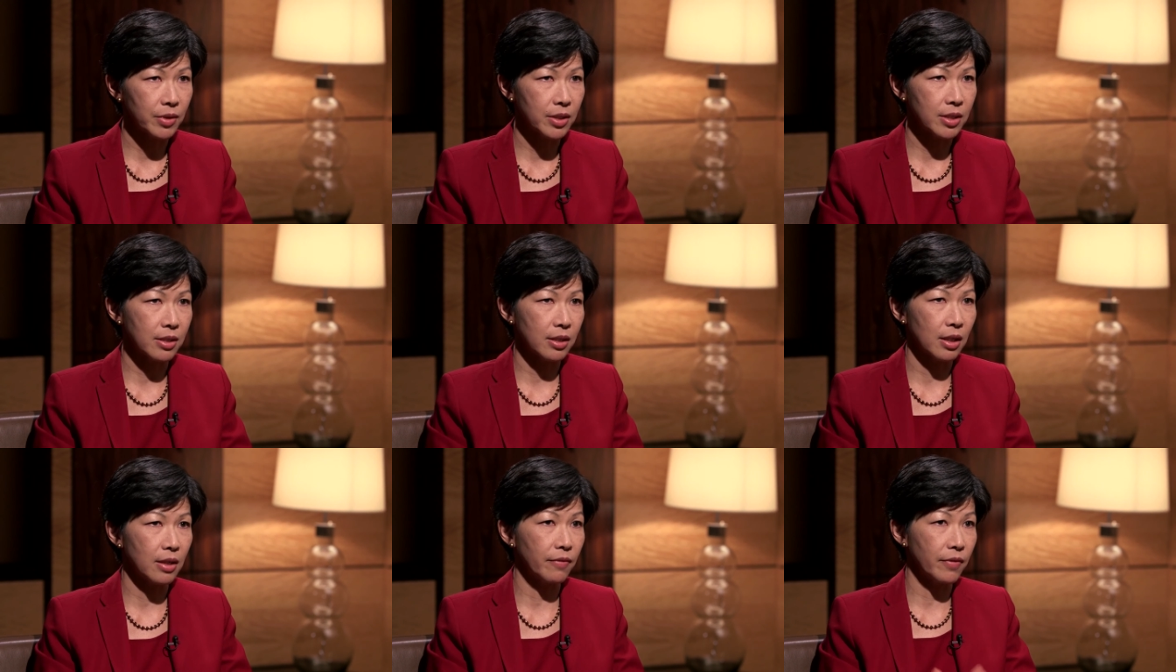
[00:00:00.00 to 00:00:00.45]

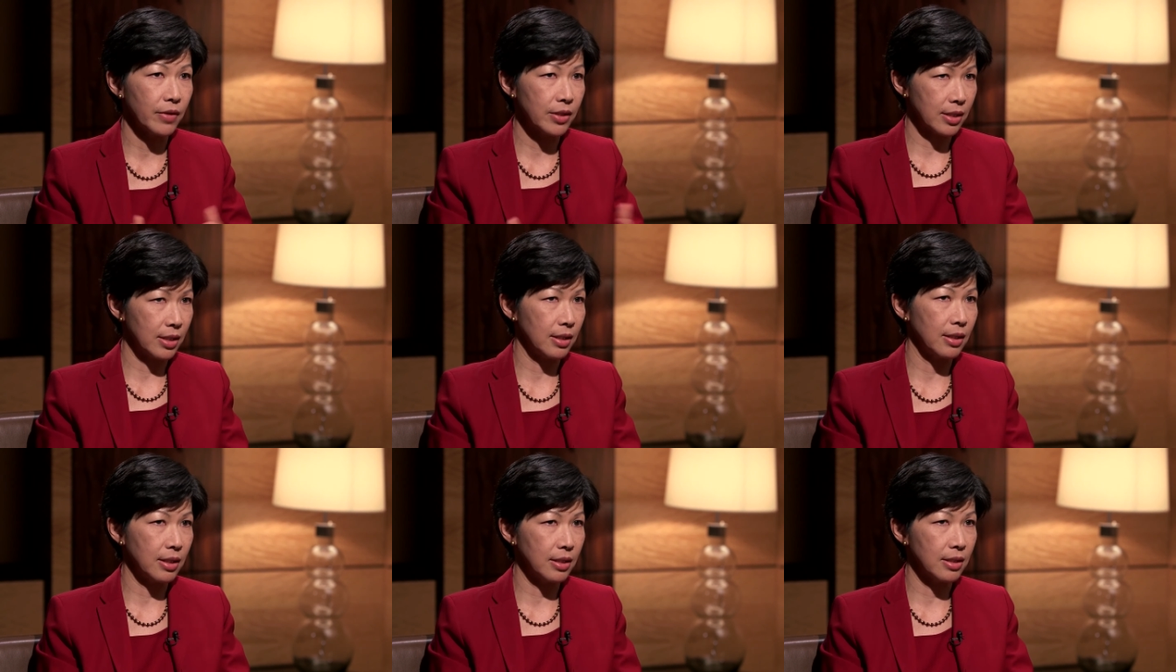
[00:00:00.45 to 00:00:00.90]
which
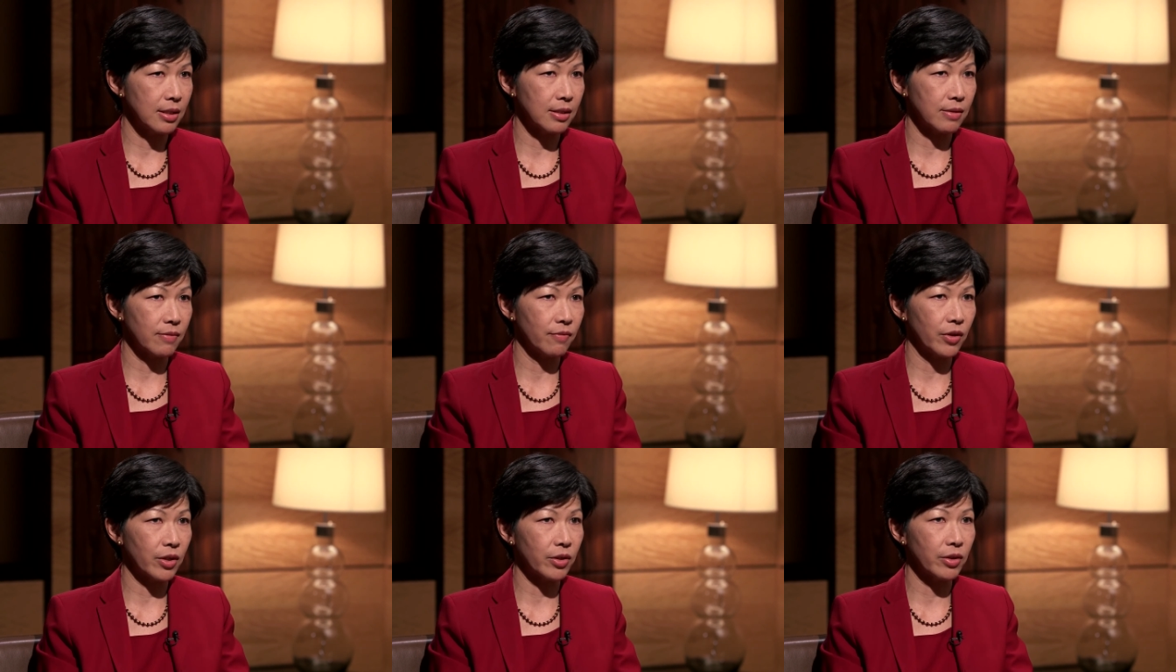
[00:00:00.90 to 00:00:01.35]
obviously
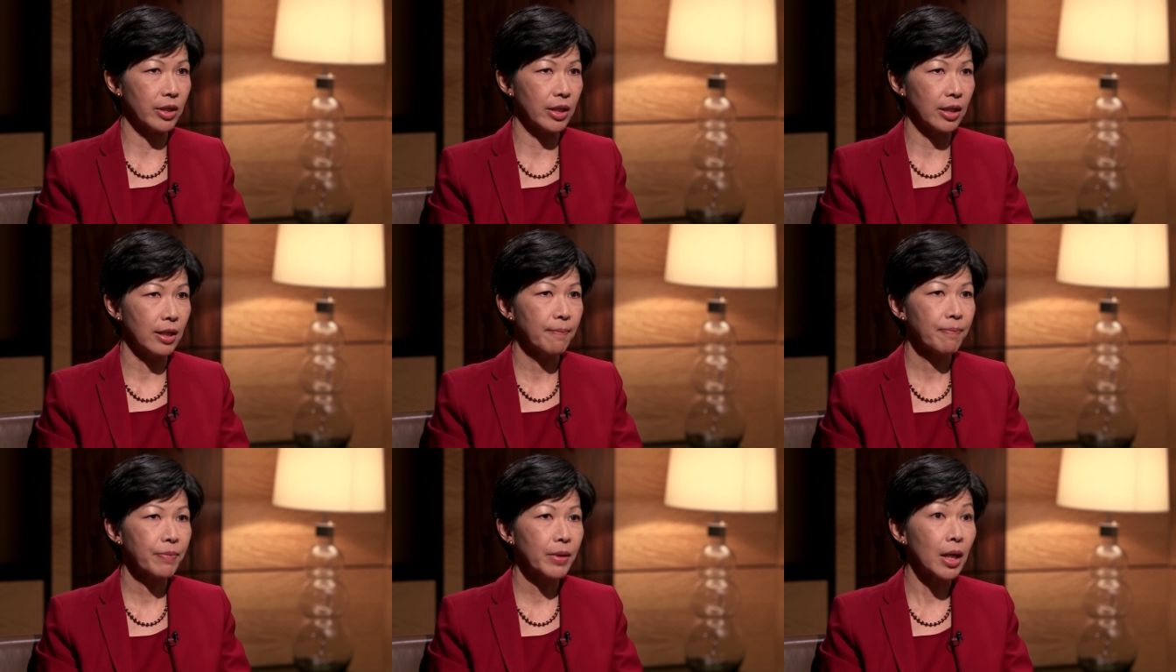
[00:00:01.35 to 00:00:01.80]
is
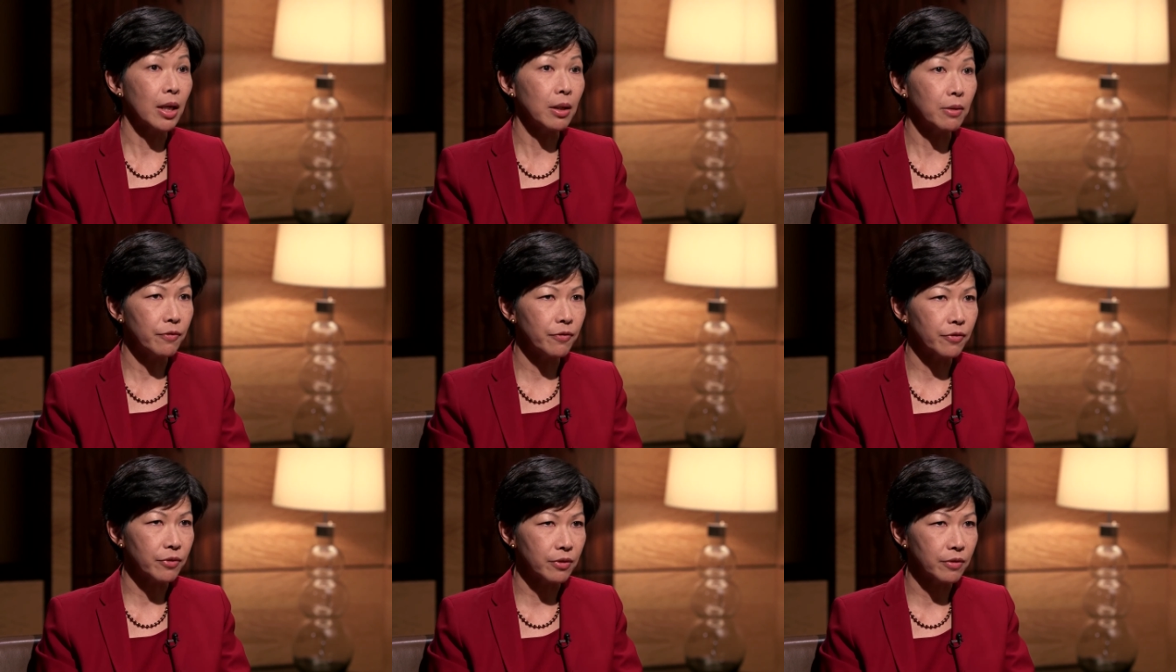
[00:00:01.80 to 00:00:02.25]
very
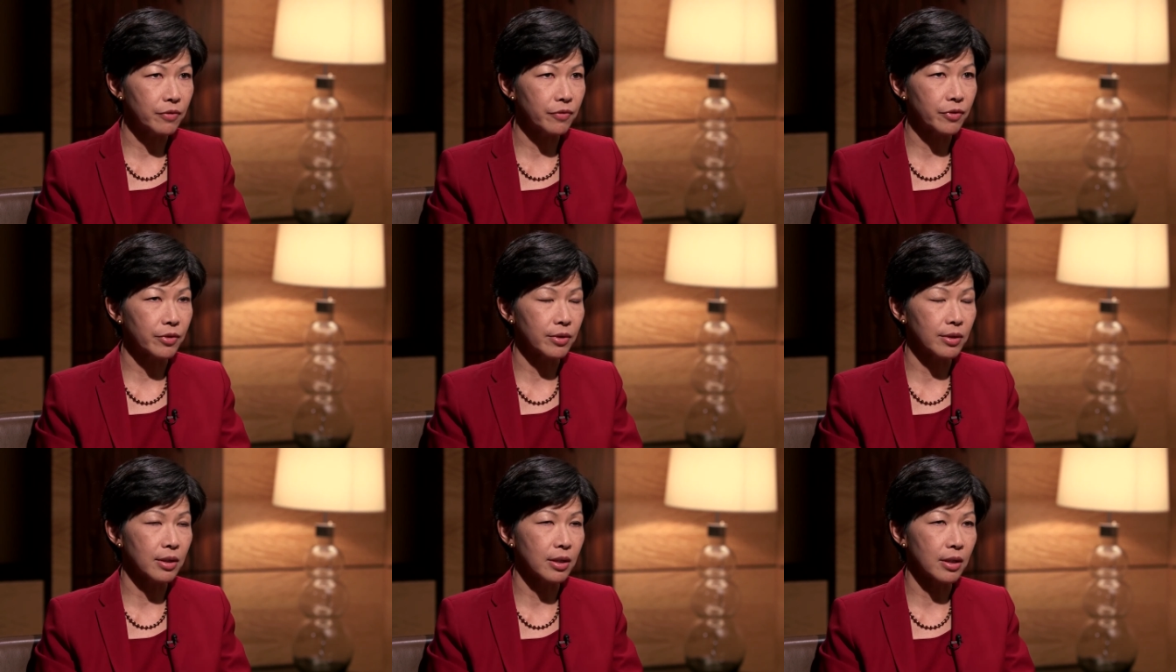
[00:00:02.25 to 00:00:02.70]
helpful
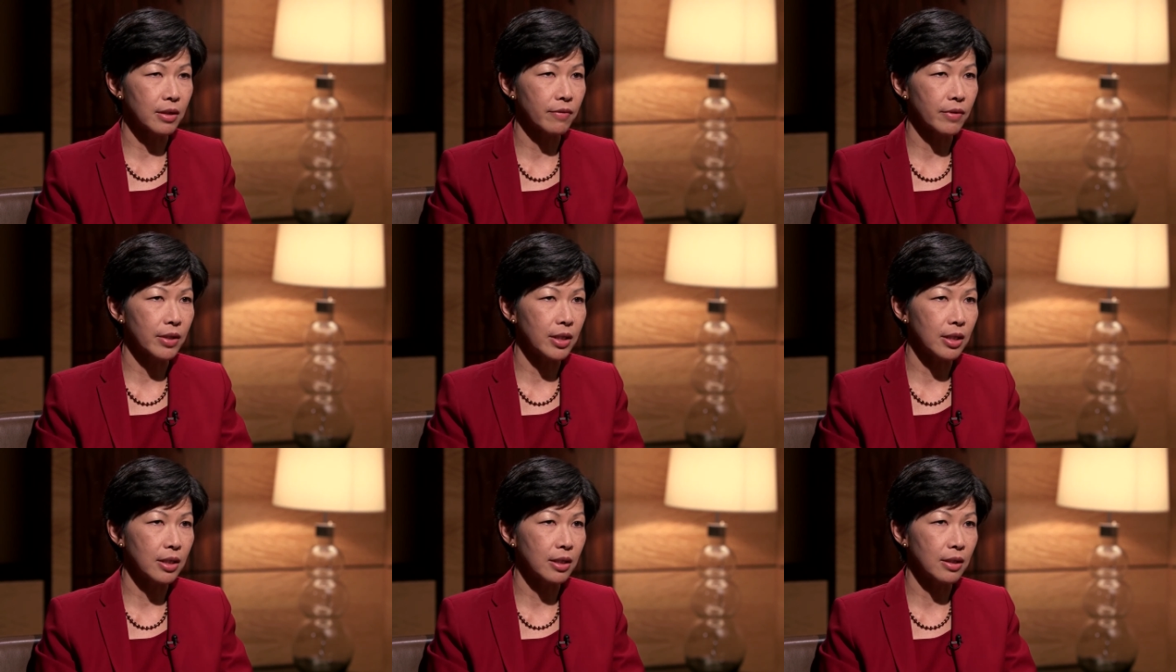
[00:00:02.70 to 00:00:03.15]
for a lot
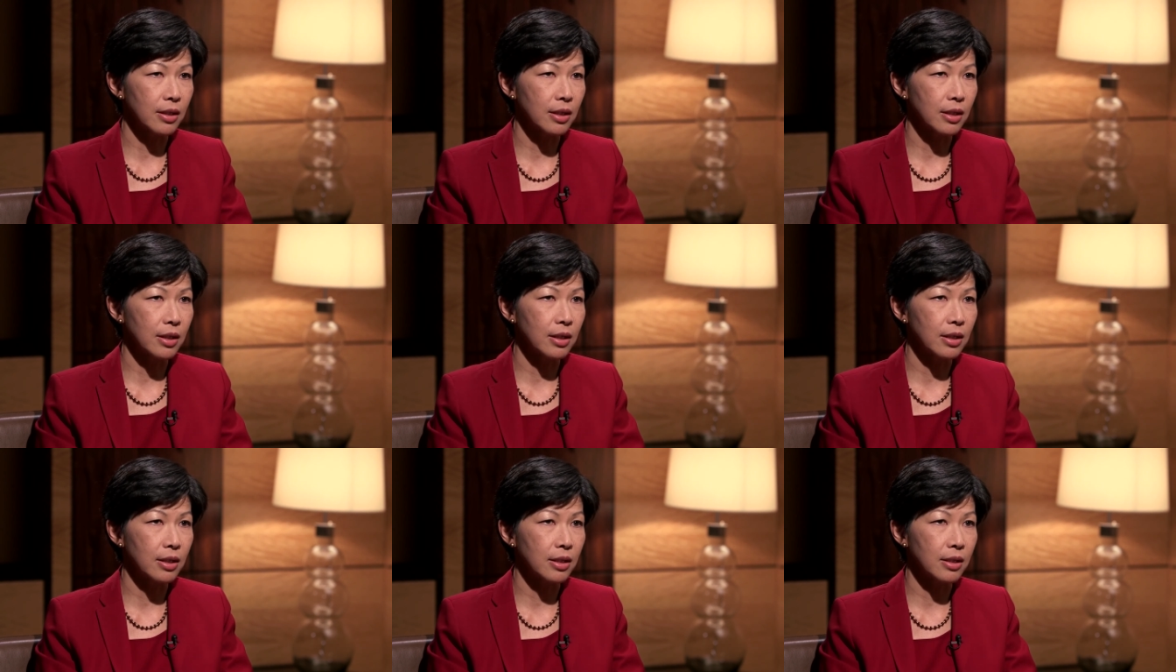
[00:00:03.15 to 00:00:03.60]
of the uh,
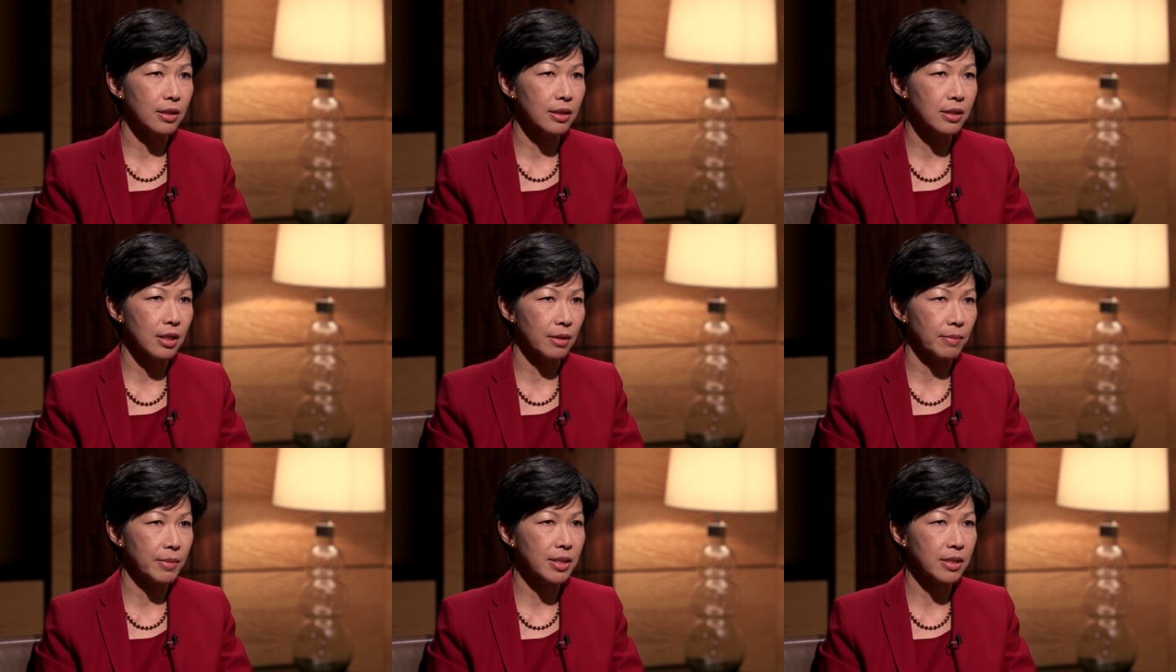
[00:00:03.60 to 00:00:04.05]
uh,
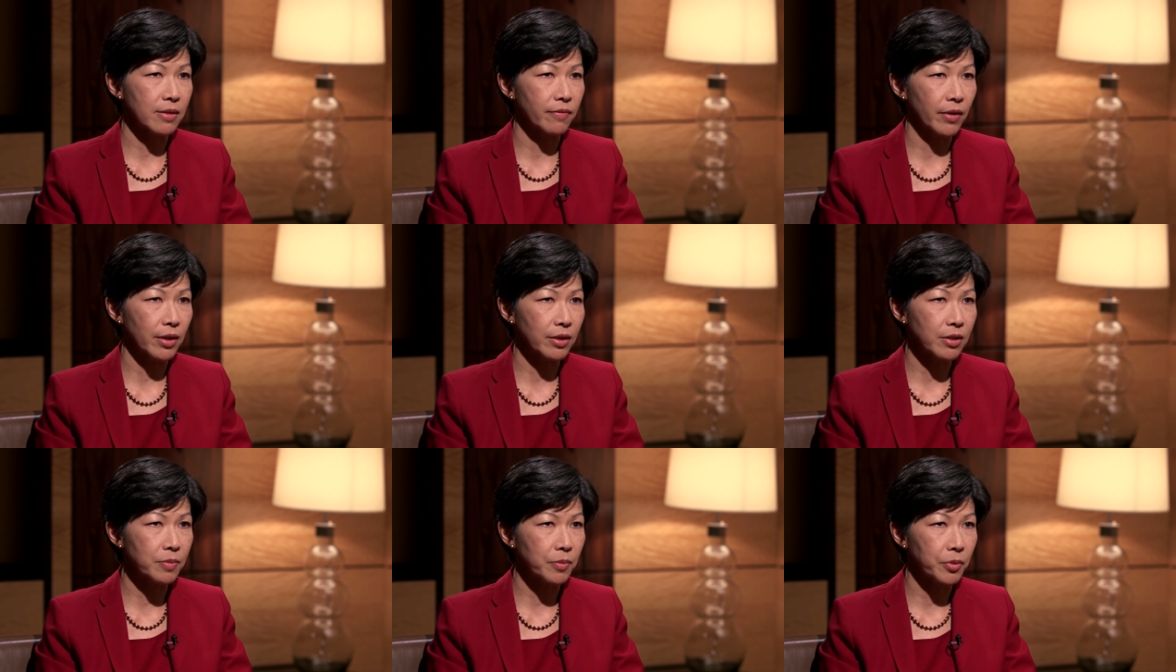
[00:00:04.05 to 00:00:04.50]
segments
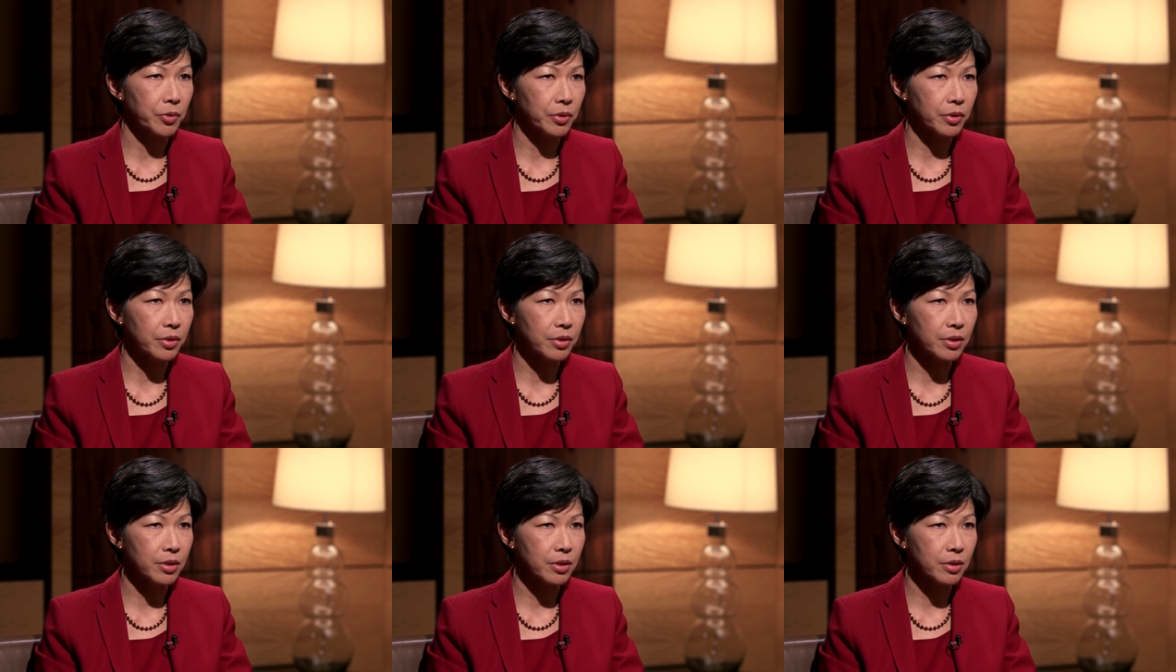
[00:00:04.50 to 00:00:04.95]
of
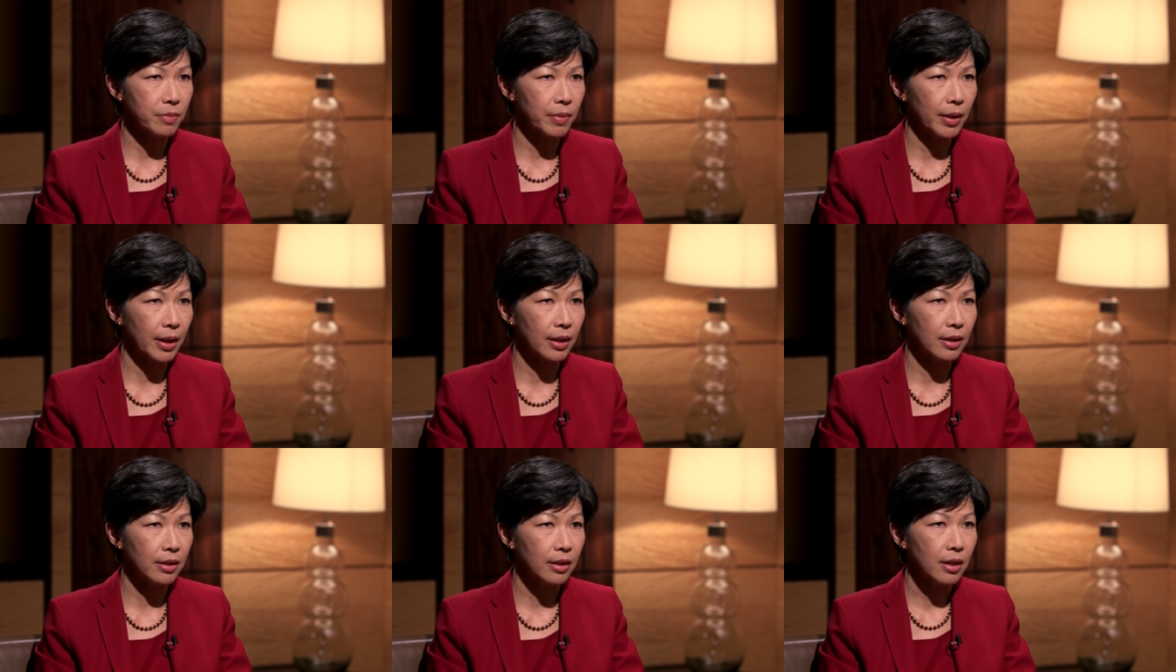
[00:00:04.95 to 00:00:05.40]
exporters in
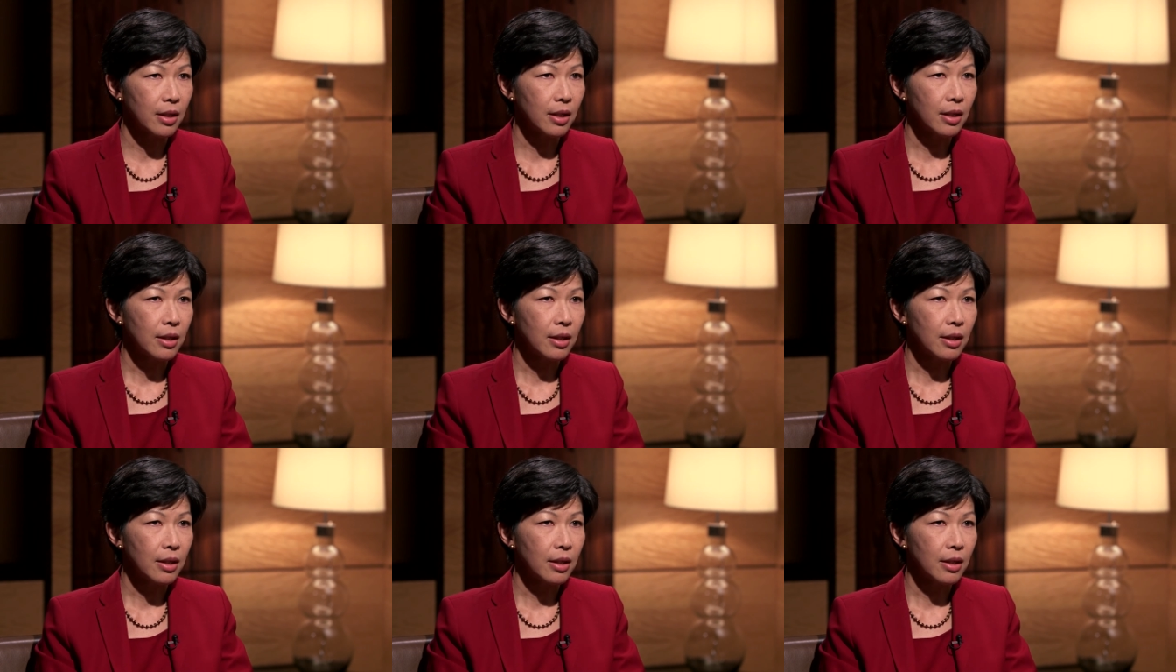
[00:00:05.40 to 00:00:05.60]
Japan.